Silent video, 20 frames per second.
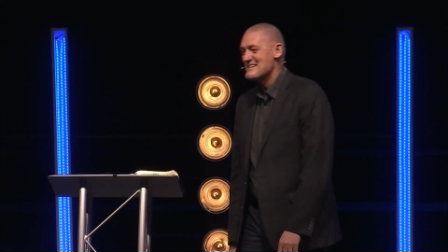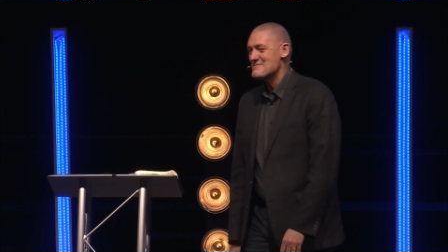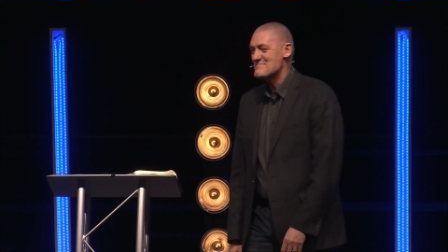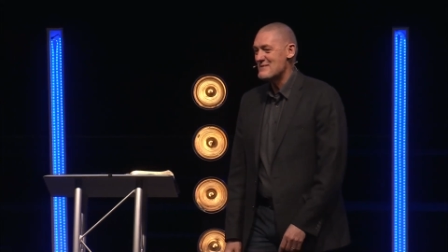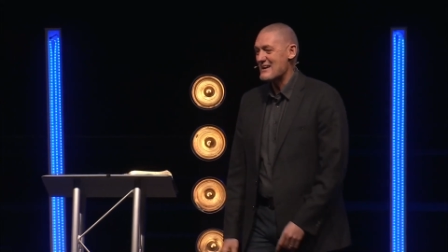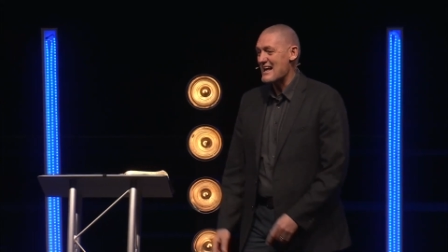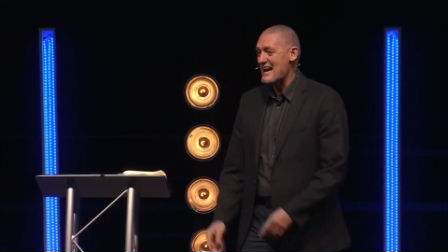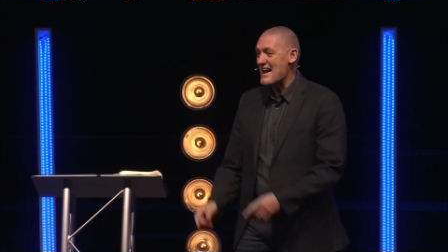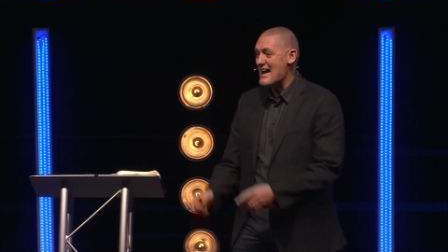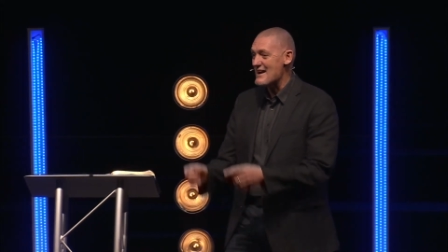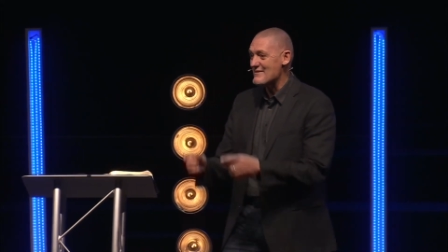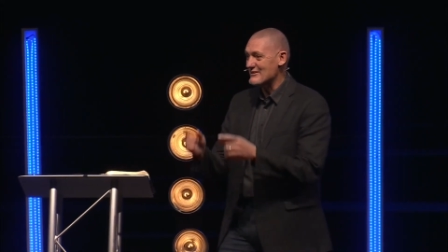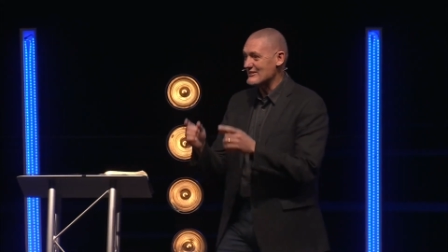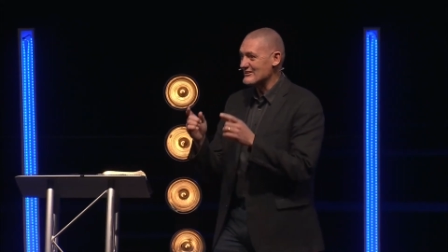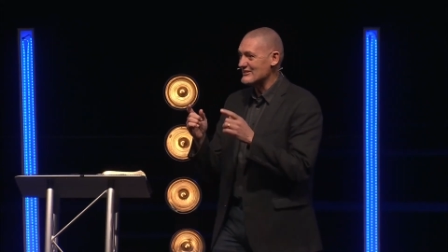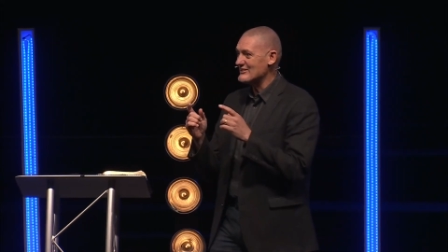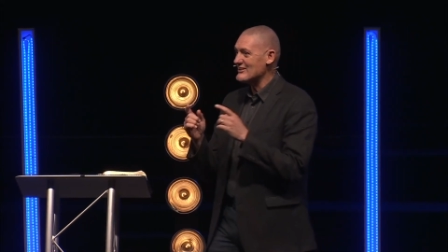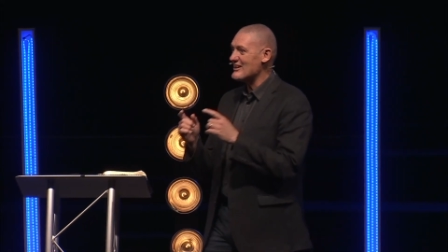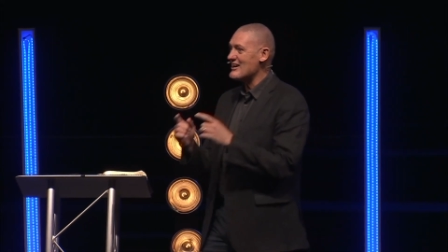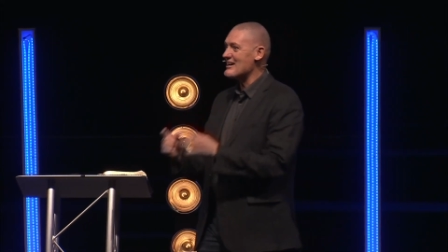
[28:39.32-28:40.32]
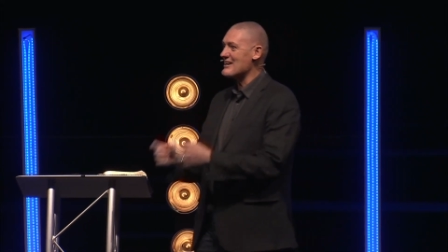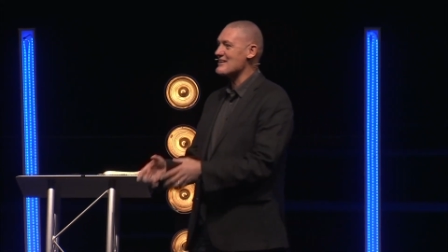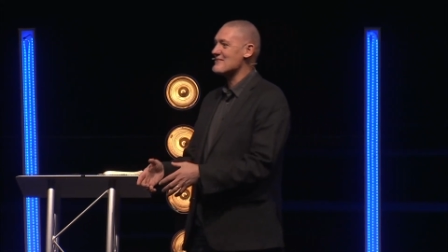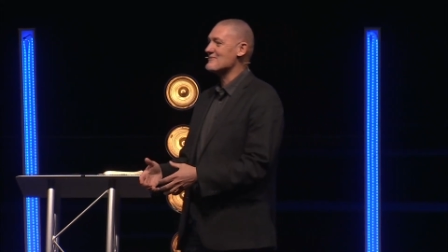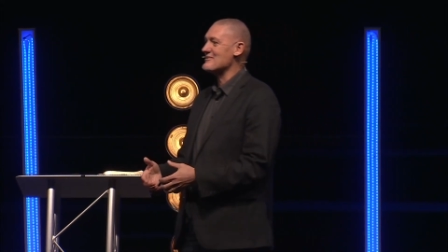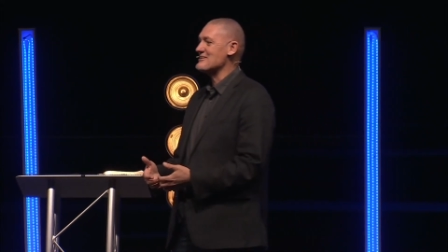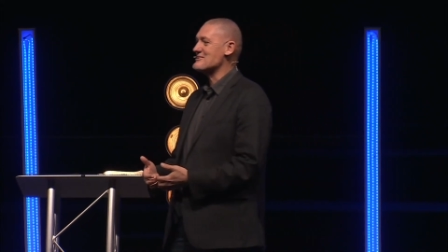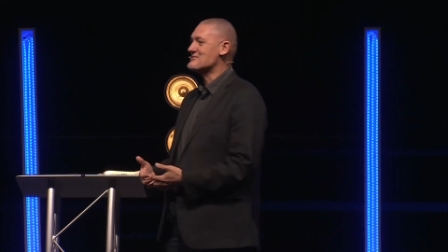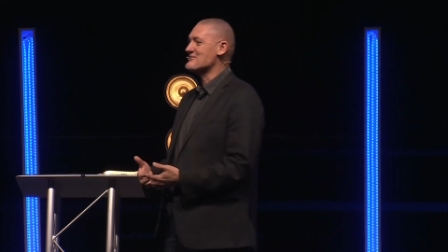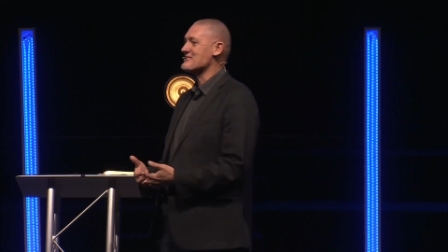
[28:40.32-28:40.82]
But I have a lot
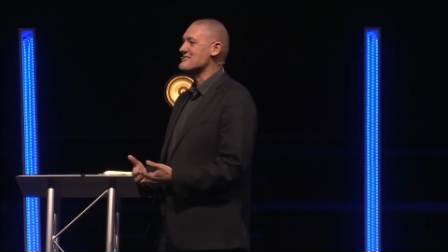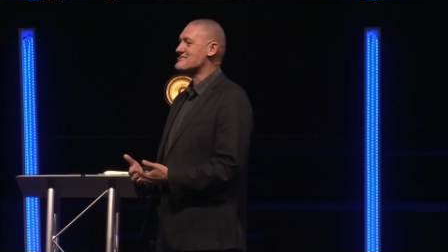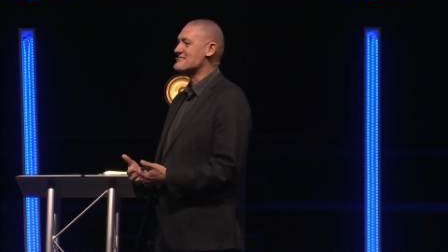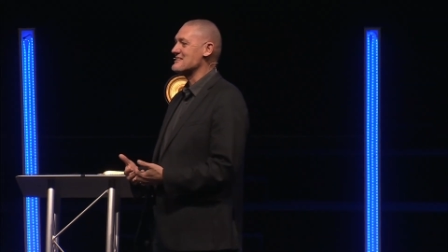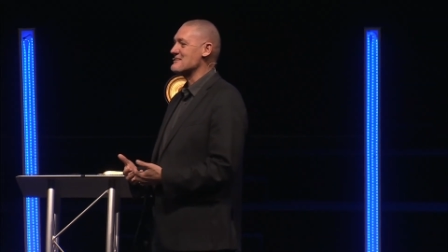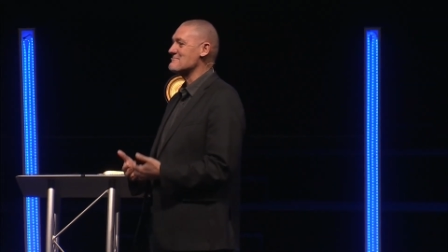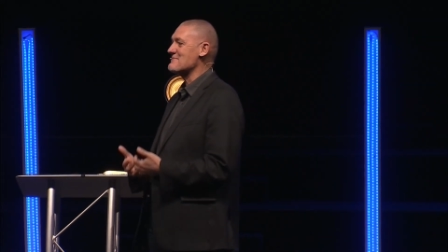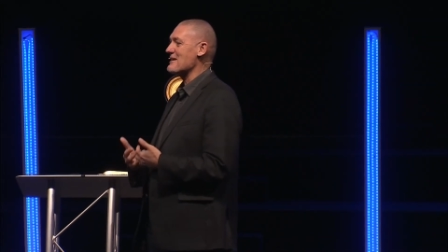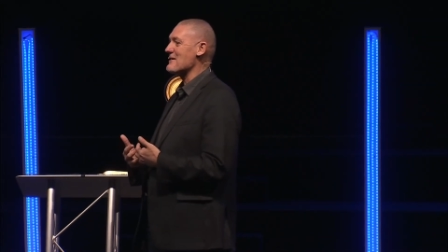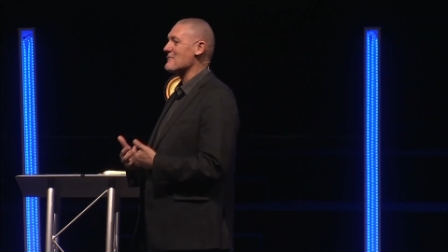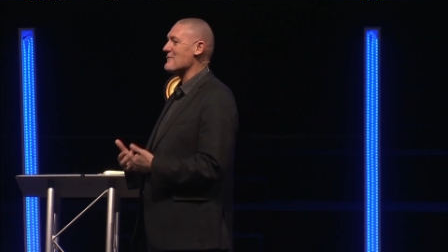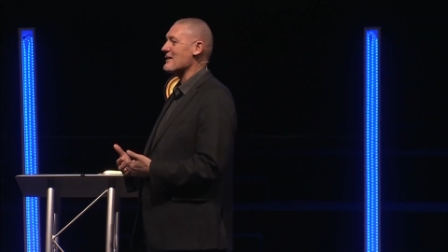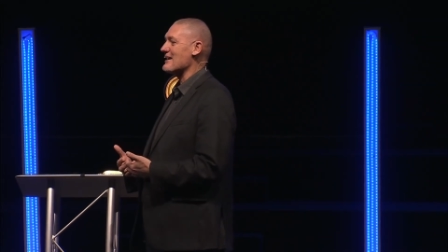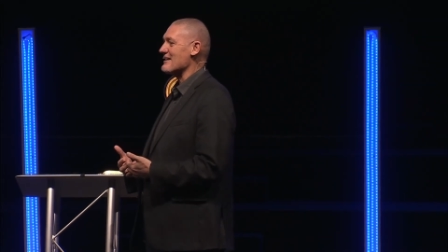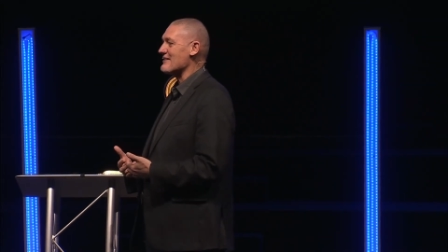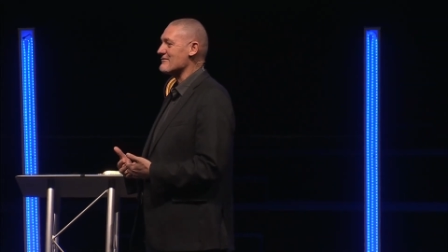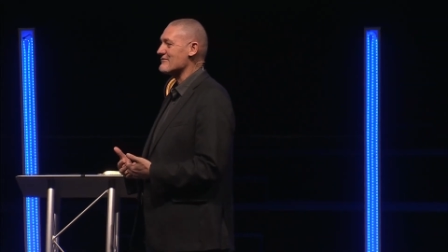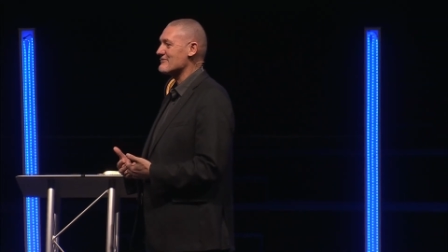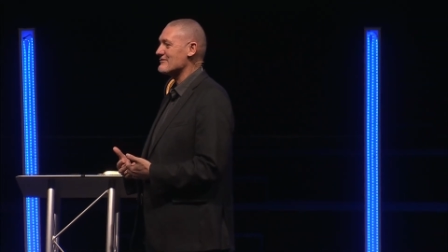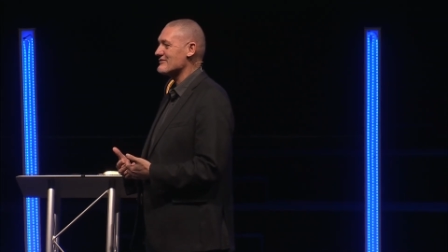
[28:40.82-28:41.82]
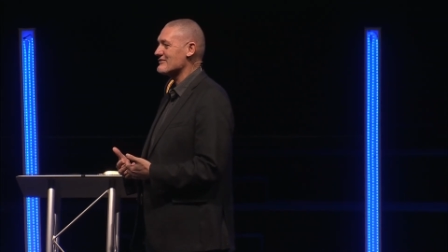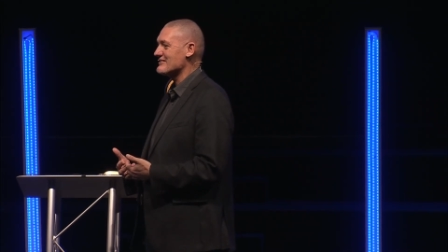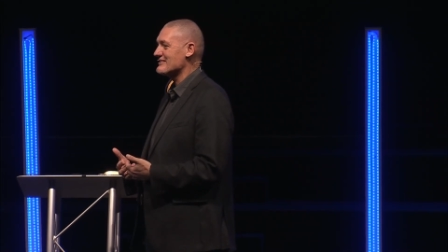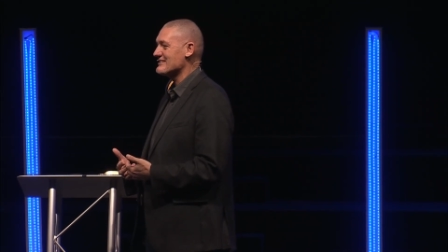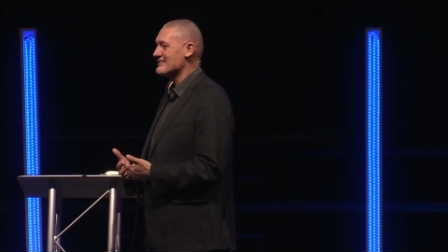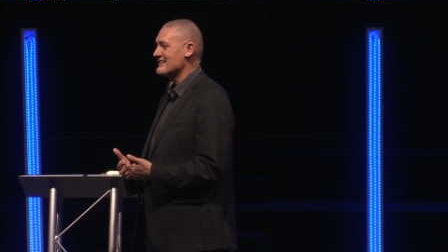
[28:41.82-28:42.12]
of interest in my wife.